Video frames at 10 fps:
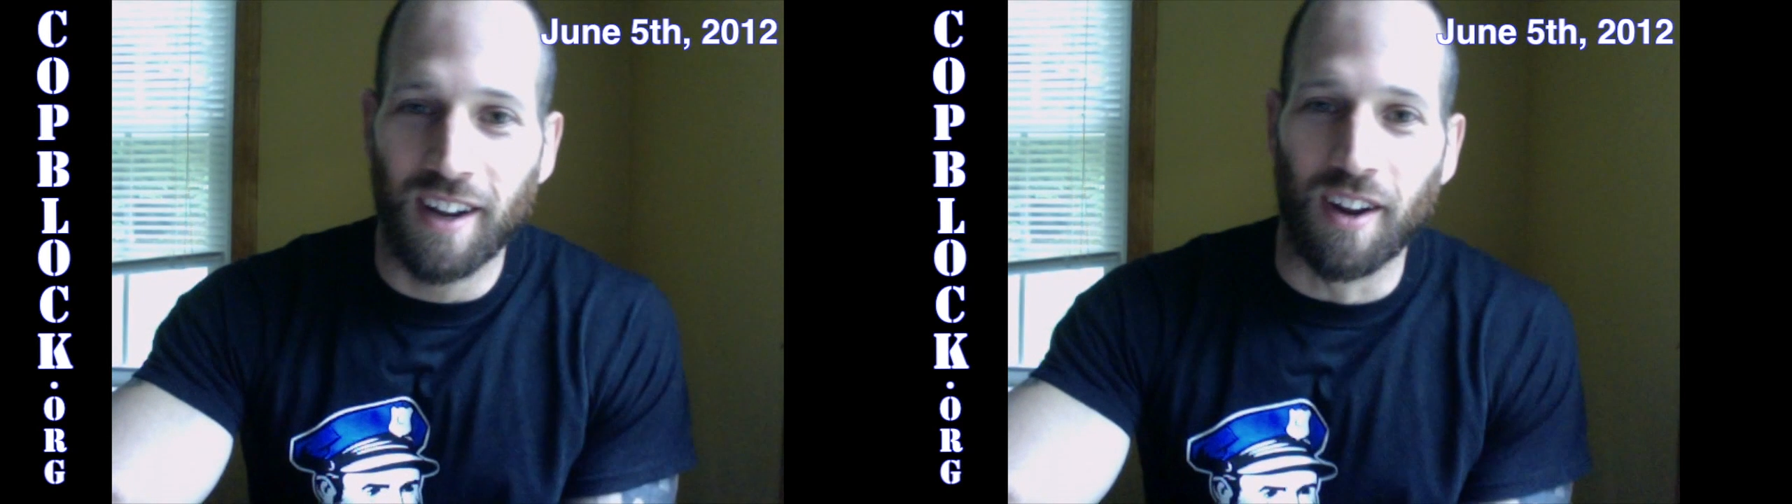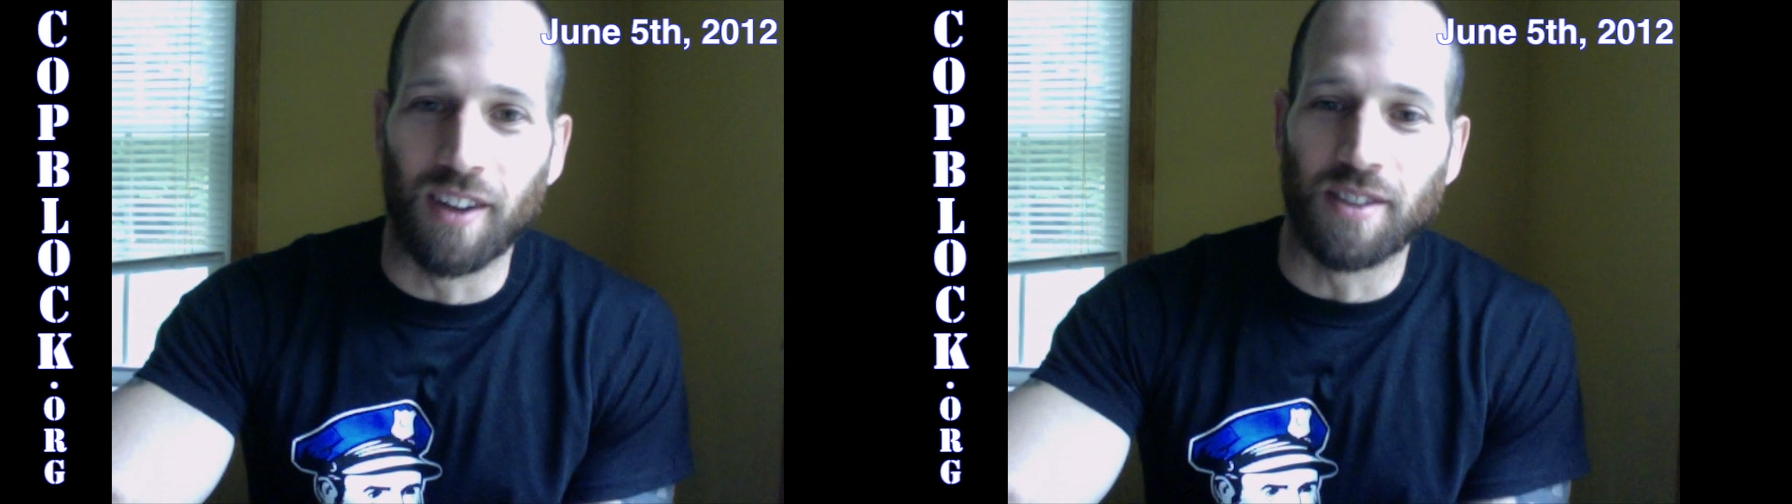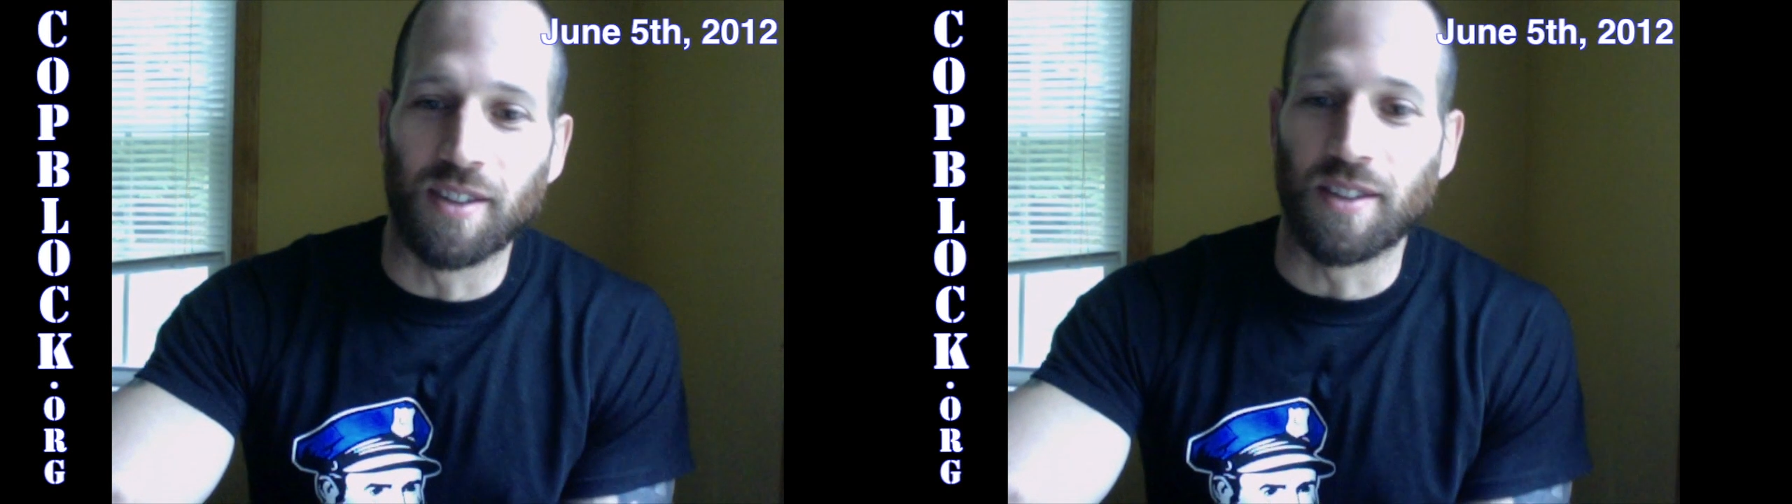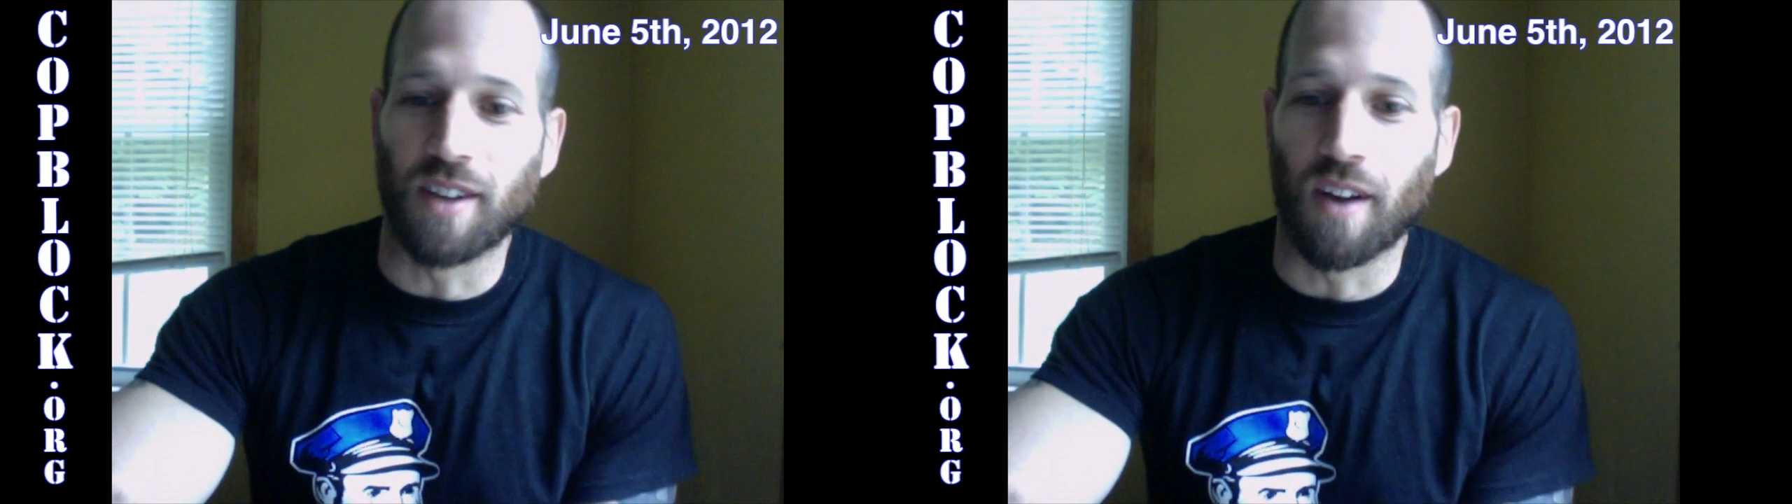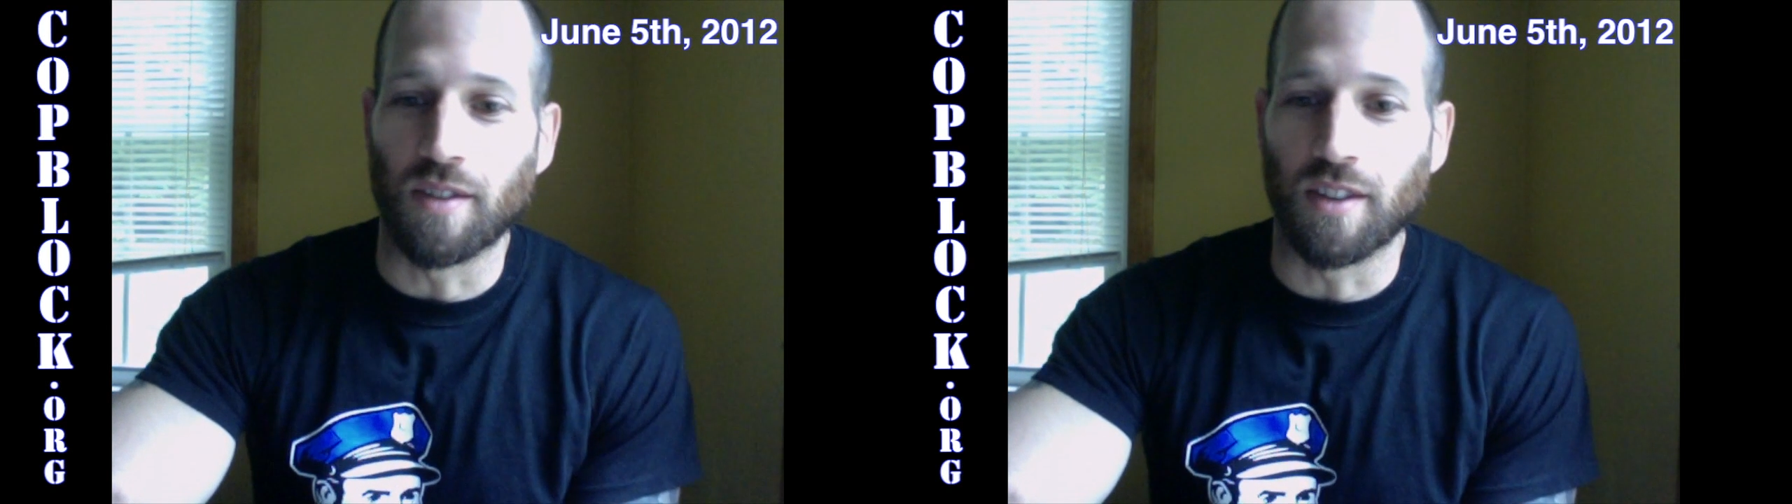and listen to these
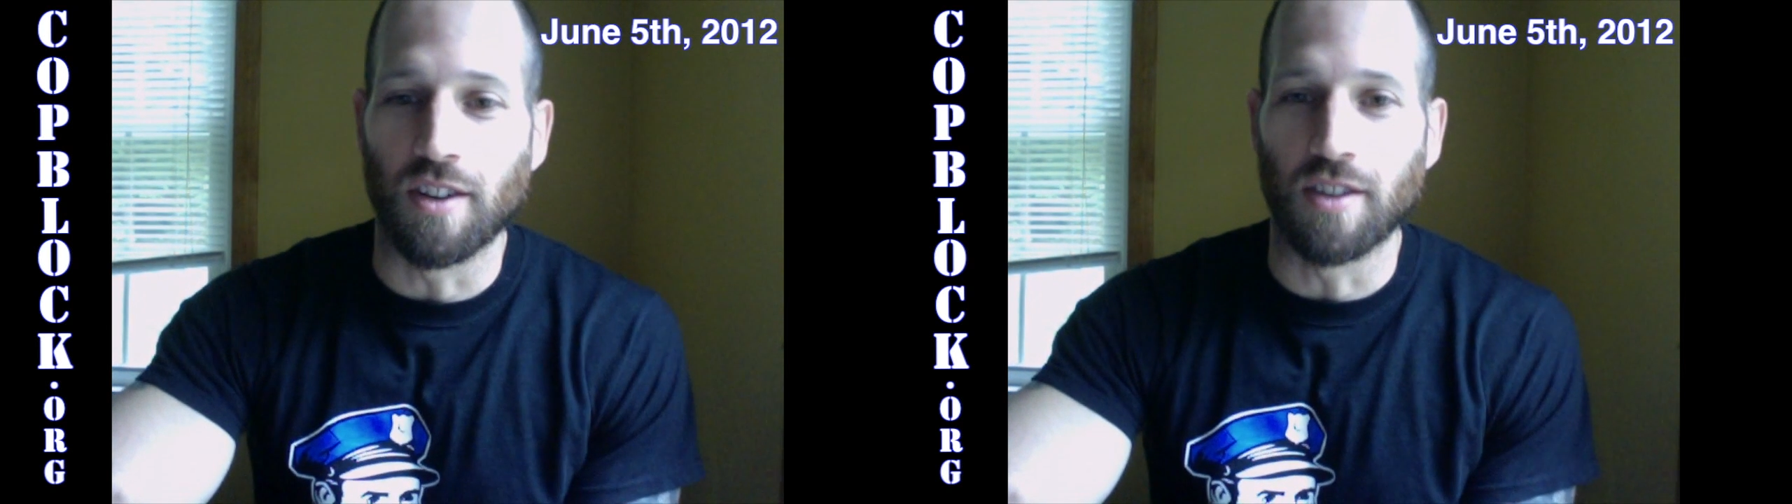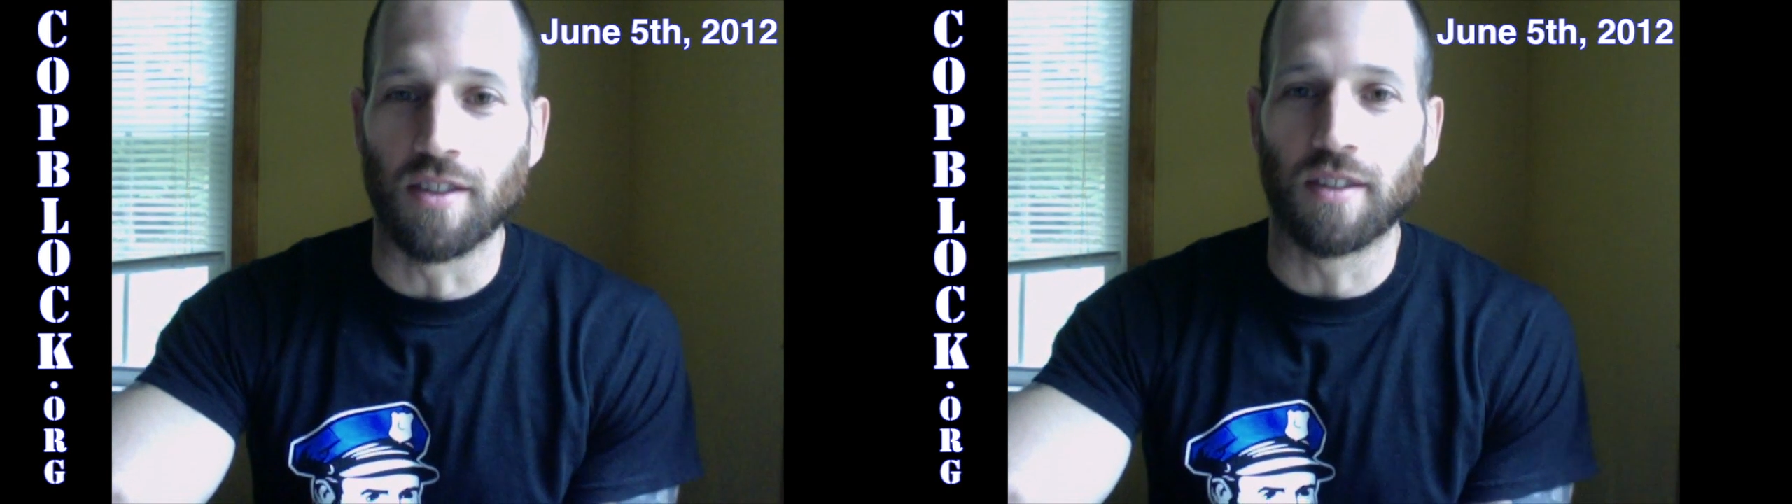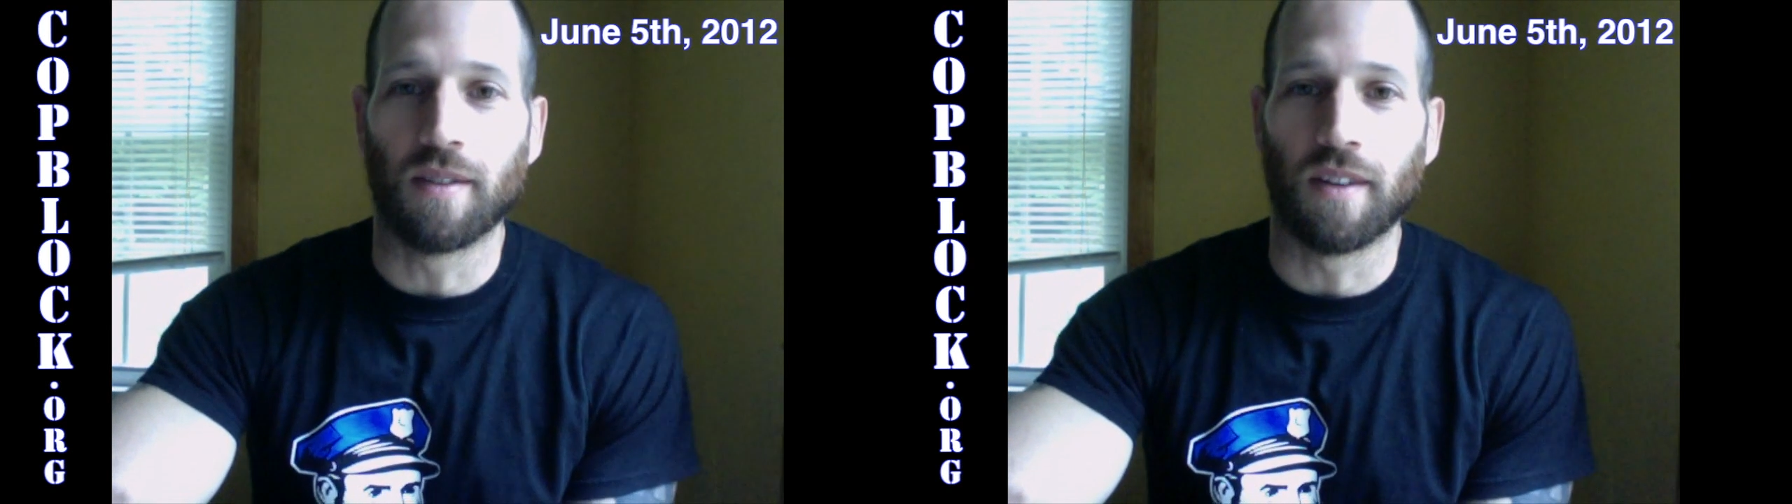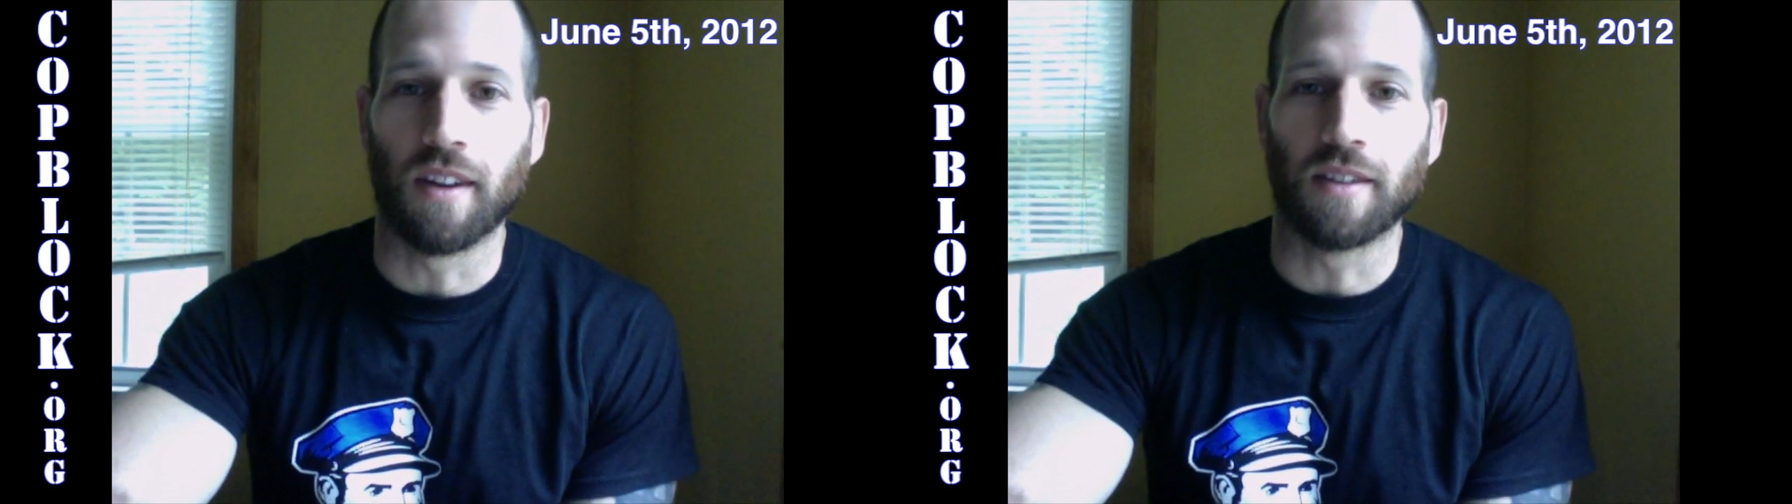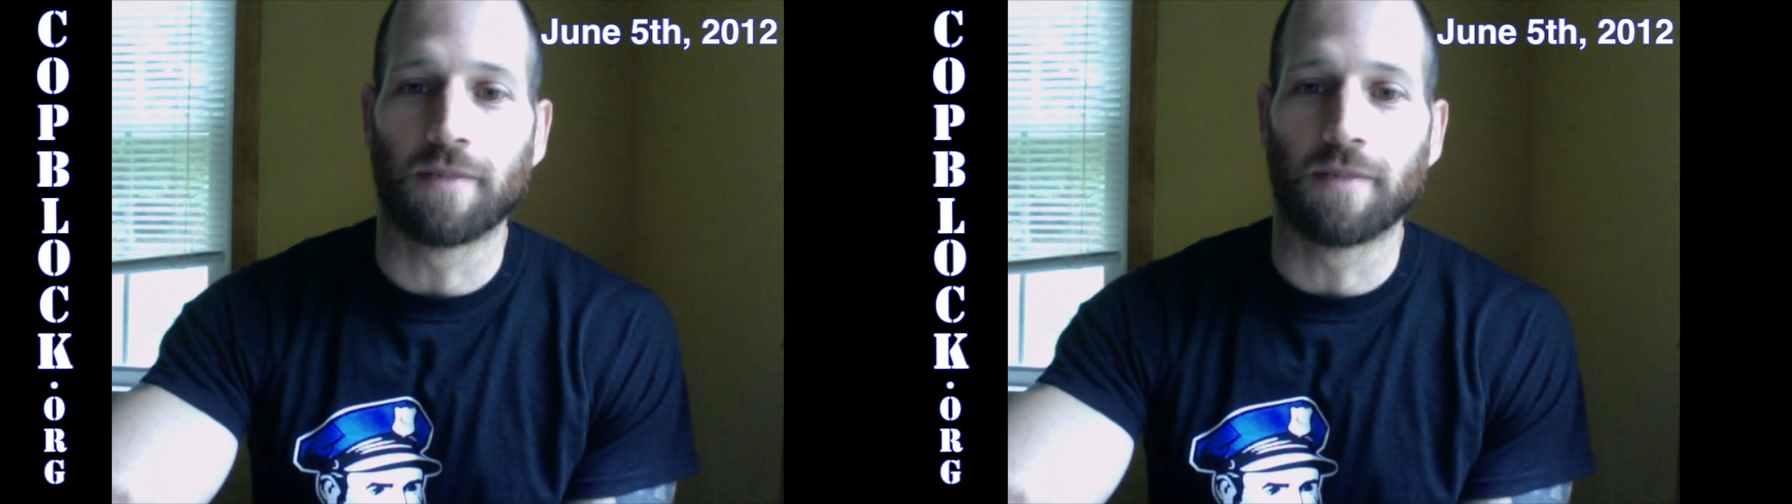conversations. Thanks.